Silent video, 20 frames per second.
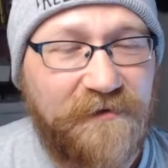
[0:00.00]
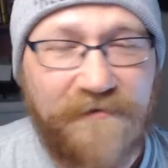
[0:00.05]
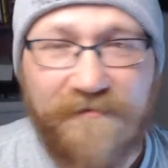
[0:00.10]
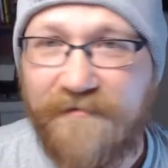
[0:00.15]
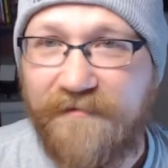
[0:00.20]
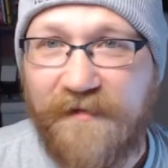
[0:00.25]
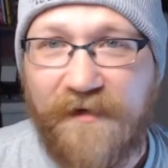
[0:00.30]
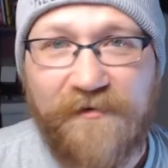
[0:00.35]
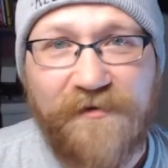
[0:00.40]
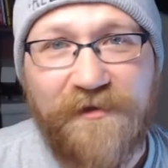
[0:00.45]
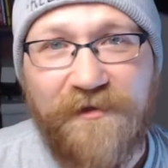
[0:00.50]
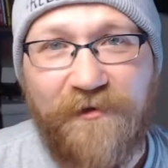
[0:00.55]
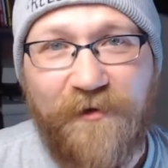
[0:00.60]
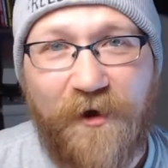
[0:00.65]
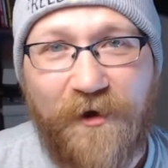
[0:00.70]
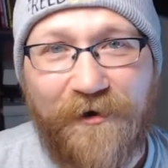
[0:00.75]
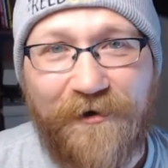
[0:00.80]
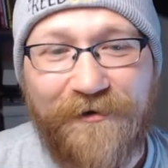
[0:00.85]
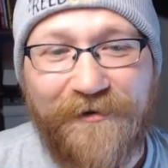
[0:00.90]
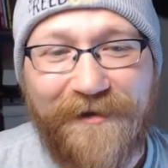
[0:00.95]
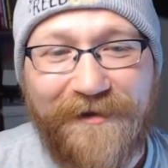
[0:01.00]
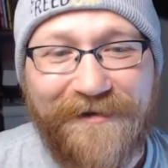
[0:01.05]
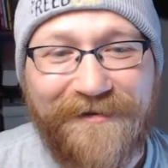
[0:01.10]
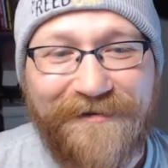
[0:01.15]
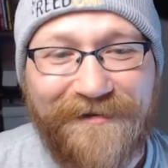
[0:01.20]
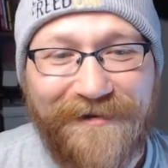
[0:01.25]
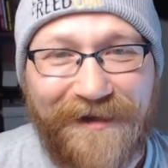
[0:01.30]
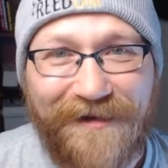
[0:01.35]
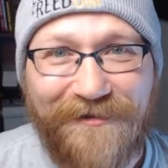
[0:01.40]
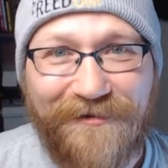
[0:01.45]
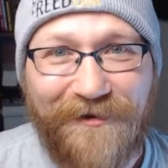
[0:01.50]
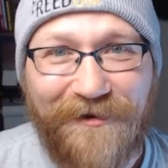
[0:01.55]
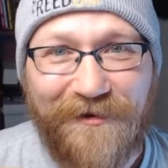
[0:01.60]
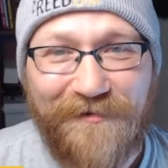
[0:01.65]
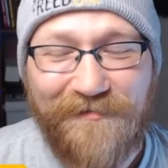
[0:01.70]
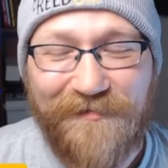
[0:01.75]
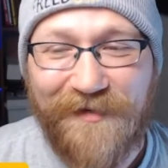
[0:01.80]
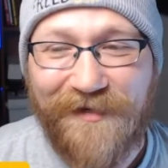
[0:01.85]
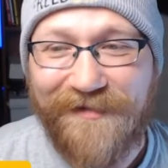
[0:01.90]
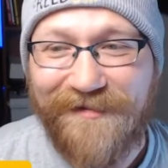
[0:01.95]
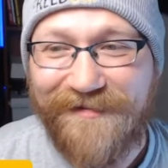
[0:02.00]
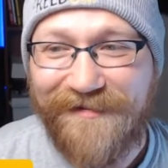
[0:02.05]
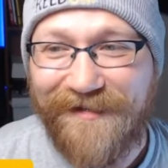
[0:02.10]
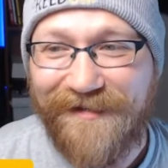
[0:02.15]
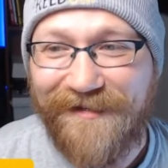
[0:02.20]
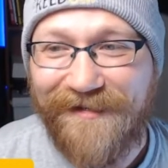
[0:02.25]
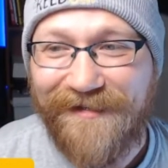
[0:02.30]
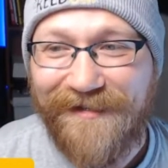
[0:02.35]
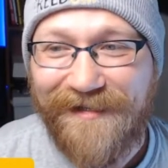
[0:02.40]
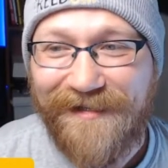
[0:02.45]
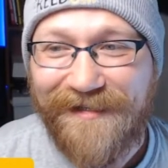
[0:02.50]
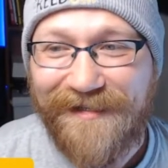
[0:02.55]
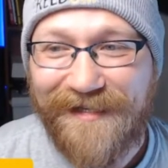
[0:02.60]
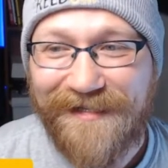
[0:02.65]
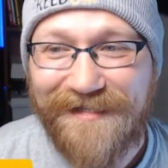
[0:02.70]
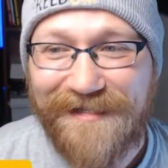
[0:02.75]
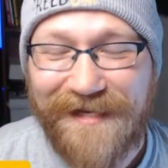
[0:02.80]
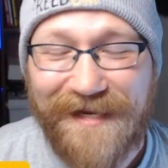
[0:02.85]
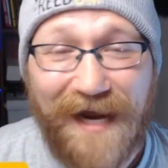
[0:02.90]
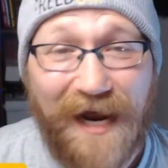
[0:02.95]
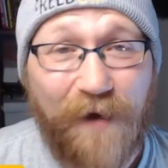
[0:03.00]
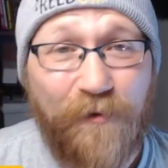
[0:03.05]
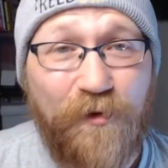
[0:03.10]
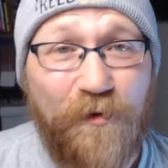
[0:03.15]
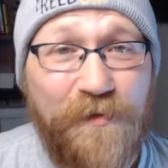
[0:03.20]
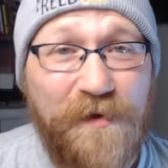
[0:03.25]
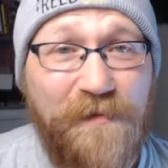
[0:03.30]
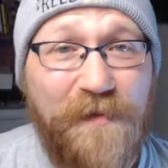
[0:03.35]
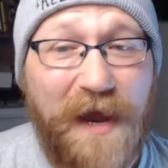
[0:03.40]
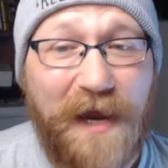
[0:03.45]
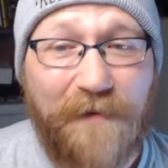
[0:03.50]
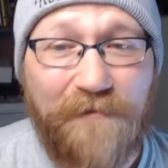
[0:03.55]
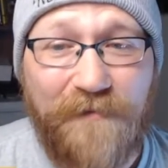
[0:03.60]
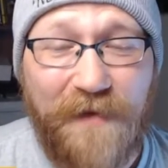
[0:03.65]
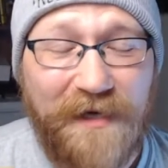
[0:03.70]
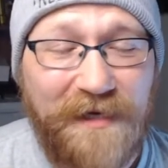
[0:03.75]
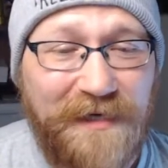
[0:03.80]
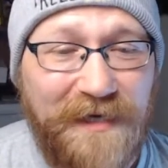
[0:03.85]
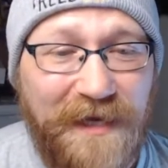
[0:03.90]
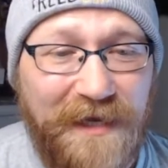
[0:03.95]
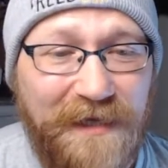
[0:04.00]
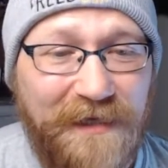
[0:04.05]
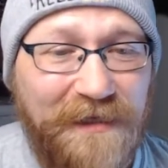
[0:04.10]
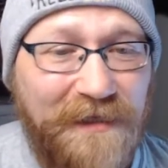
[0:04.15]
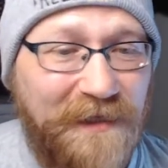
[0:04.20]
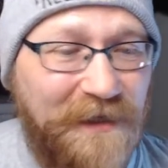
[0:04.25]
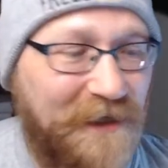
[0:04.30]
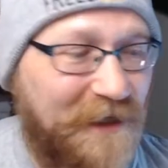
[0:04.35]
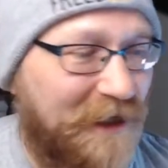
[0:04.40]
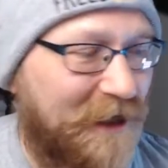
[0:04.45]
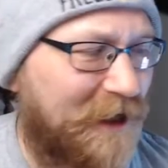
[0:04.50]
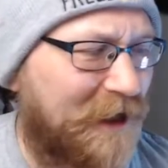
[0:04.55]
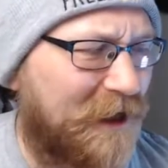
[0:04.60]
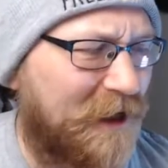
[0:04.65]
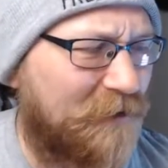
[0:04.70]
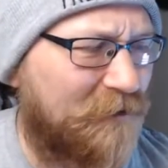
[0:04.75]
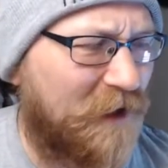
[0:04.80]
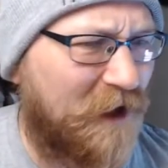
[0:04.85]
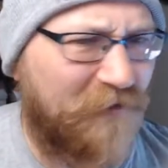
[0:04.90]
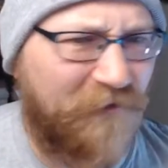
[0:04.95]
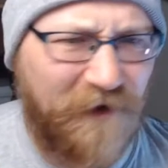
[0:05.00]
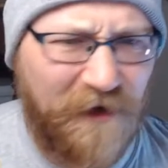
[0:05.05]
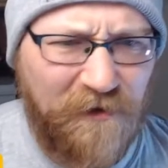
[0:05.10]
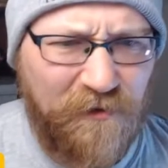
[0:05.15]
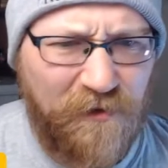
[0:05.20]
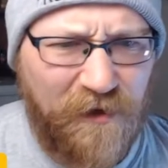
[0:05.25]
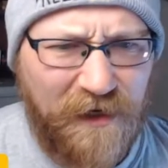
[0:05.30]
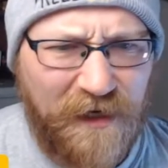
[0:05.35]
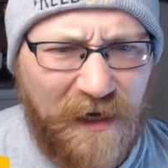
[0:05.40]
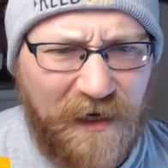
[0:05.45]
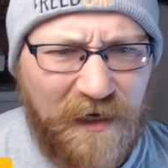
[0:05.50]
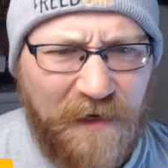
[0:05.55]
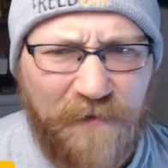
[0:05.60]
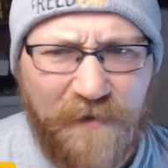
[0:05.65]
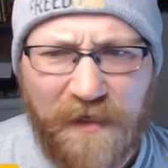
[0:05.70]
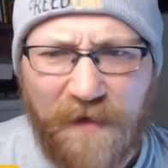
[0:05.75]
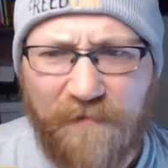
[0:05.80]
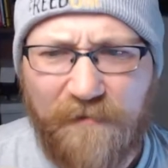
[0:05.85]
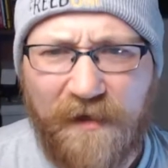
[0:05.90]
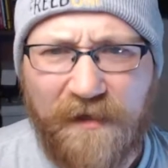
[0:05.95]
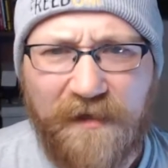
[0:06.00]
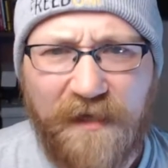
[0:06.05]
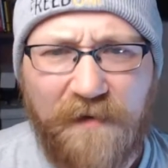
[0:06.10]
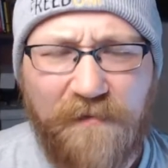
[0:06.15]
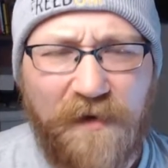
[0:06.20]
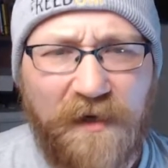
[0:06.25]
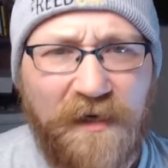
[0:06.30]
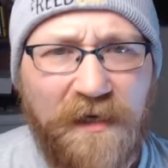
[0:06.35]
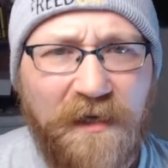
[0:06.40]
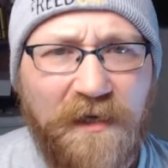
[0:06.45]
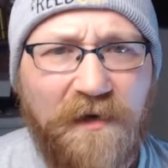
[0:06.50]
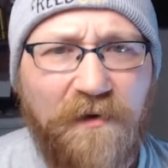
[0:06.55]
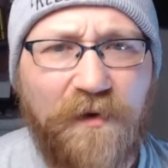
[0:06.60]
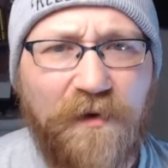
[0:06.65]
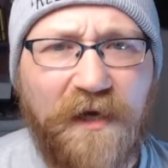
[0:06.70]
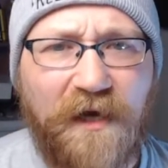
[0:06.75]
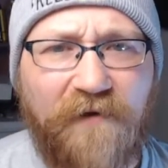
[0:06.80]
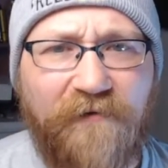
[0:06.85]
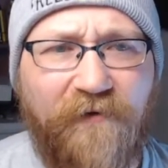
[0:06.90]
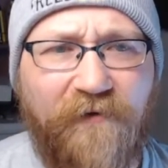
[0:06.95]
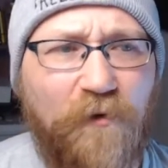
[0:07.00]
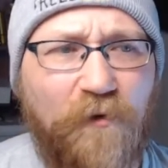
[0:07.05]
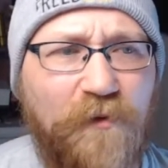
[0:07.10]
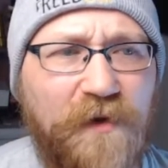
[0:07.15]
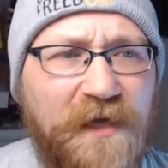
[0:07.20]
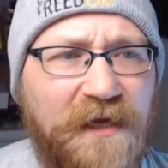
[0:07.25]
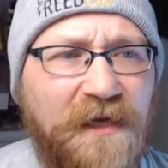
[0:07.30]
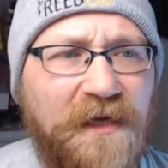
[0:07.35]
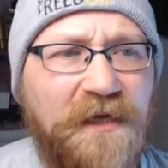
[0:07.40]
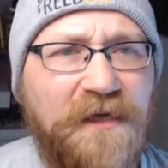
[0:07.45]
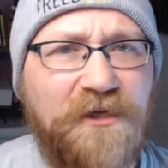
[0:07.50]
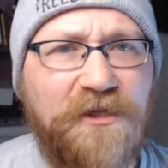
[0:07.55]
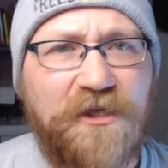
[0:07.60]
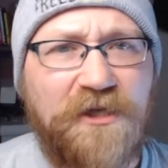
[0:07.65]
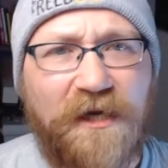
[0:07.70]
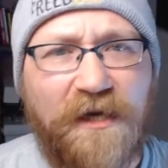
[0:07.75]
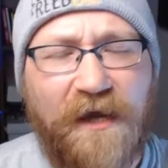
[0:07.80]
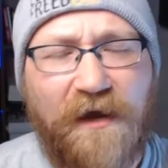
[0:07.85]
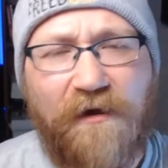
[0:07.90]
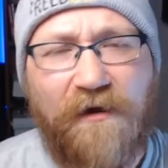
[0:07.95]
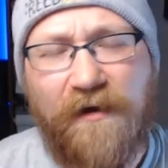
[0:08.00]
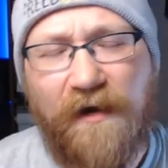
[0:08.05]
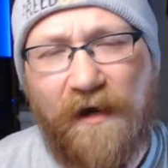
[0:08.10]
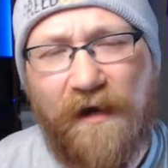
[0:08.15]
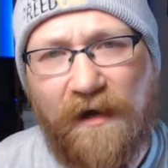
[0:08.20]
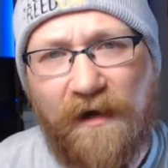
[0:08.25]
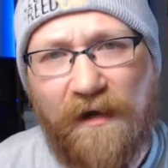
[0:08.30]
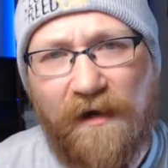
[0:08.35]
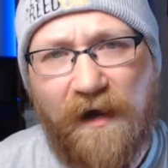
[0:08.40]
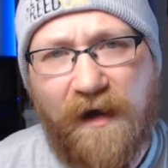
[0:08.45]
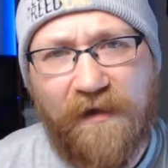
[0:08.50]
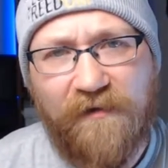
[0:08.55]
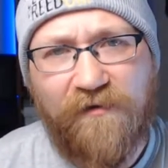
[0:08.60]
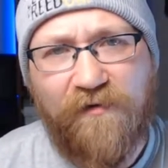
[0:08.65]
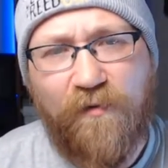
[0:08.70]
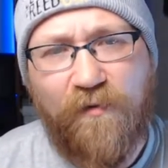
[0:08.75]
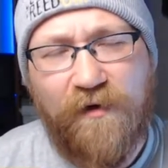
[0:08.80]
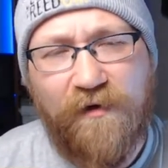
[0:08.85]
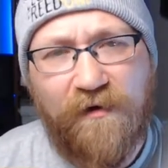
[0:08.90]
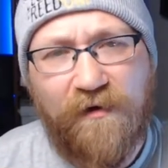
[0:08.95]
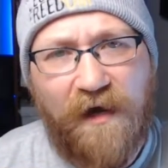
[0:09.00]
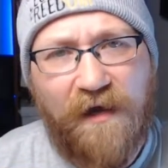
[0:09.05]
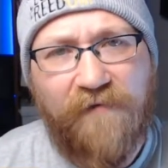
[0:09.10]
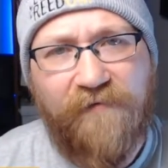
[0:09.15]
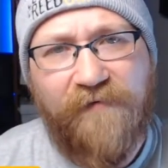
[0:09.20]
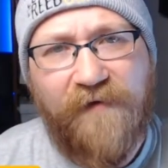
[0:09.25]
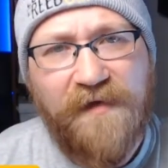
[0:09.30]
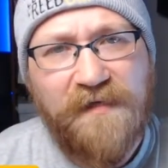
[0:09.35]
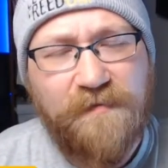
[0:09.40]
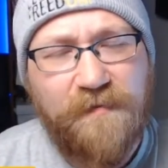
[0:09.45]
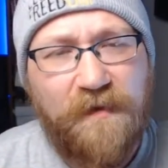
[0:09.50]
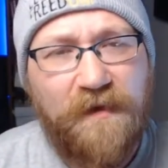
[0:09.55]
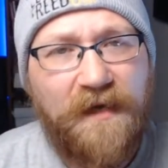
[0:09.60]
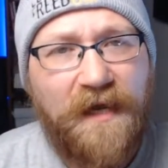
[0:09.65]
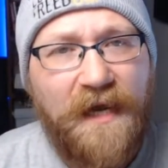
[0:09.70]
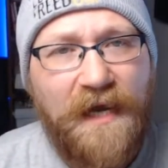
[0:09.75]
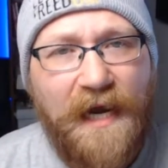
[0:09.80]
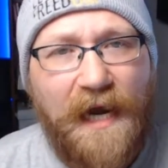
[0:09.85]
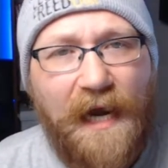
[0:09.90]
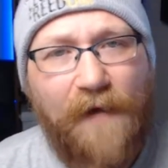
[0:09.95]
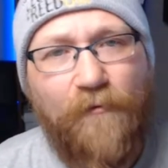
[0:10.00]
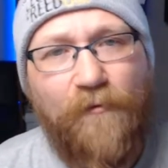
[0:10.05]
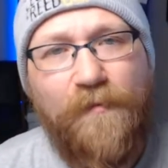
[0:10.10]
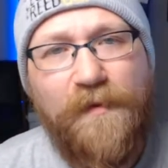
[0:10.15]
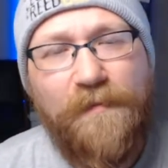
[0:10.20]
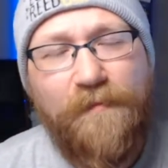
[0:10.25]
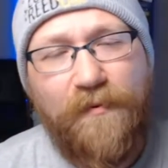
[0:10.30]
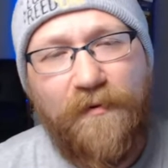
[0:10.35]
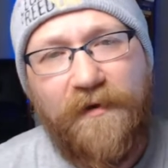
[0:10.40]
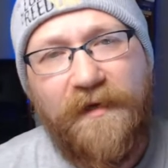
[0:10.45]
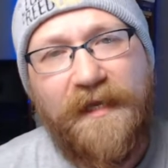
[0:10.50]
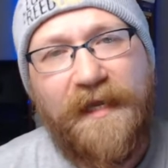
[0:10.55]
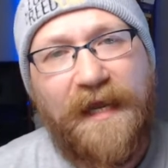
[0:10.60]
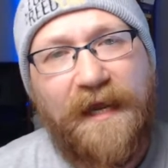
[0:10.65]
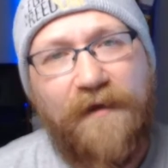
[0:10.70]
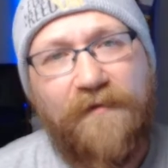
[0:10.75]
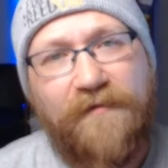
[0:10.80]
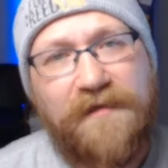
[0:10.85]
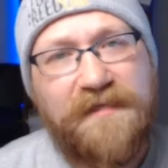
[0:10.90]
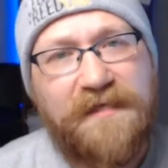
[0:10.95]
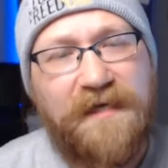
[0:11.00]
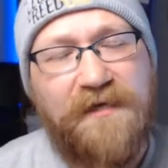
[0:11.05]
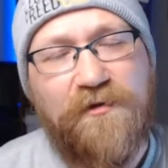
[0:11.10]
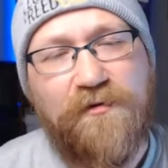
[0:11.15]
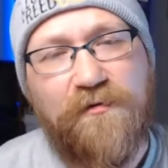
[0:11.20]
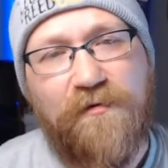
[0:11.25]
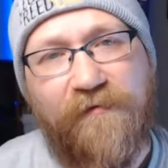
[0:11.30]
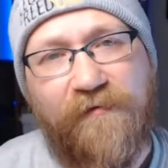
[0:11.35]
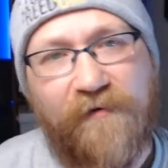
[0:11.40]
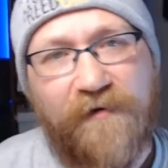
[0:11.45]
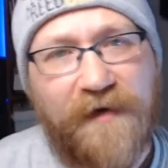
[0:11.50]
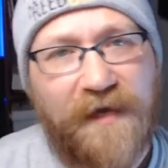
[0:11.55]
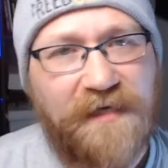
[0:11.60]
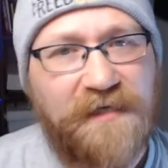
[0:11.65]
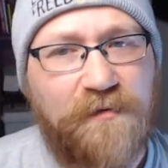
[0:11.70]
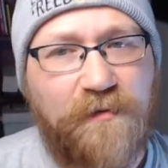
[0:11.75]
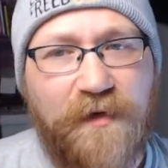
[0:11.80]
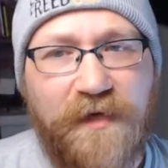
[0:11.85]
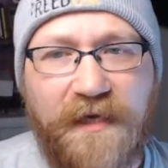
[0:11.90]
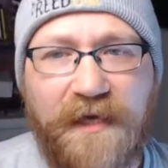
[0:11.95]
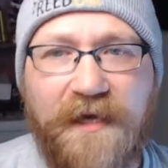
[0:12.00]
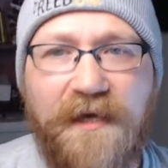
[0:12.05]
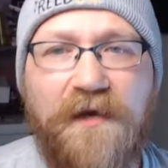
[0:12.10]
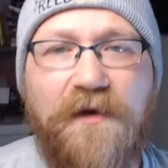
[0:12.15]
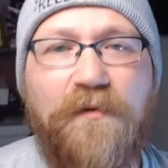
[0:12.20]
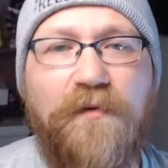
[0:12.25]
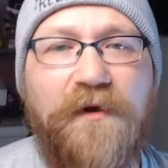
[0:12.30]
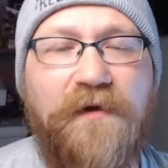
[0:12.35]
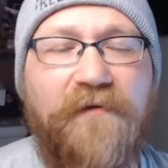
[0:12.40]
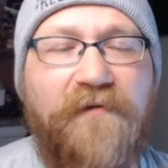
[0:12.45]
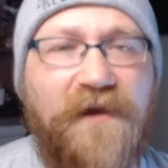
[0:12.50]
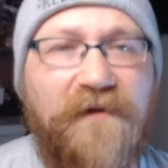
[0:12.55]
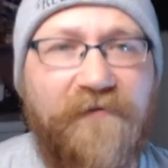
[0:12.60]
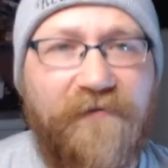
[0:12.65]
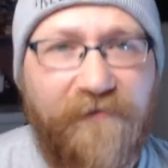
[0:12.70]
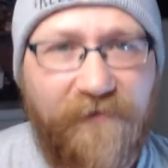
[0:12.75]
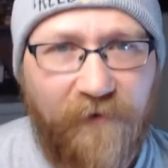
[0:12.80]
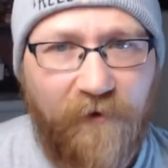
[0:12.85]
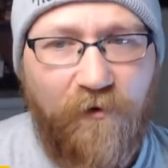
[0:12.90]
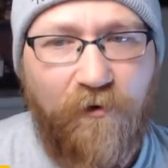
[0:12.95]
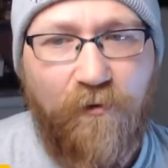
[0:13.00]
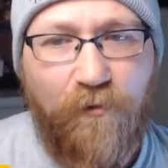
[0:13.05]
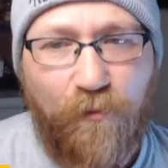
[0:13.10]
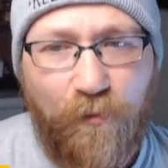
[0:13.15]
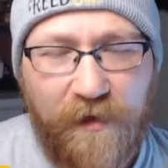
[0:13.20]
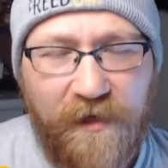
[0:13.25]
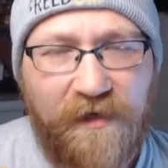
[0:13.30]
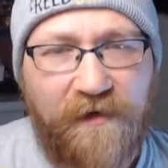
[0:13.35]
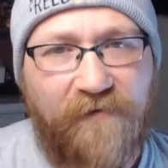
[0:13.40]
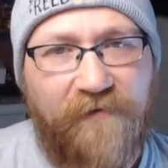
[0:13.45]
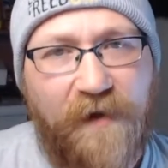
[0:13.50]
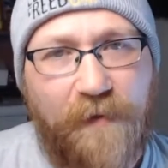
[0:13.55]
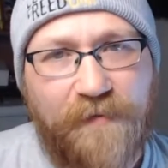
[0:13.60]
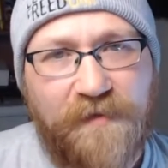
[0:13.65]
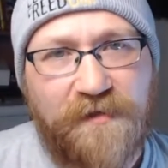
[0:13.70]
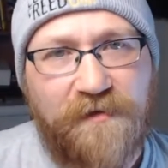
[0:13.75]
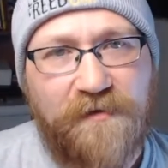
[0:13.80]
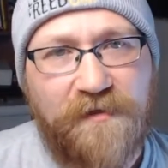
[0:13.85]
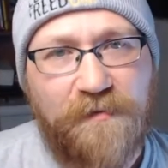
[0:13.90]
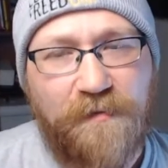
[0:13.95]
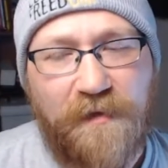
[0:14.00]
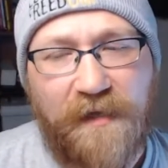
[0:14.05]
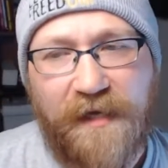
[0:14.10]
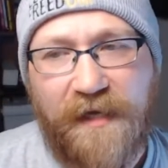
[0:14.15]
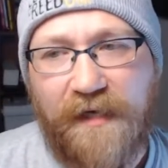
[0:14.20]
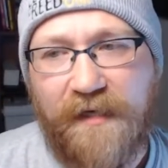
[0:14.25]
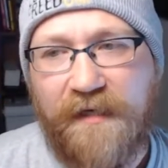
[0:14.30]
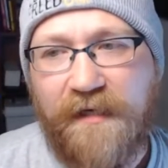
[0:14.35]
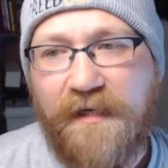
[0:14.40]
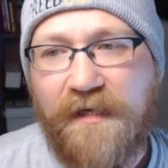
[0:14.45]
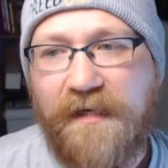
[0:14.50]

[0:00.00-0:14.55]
I was a little longer than I thought, but that's it. I will be back Monday. I forget who I got coming up Monday, but we got a full week. Check out on Twitter, on Facebook. I will be putting out the schedule for next week. We have a full week of episodes planned.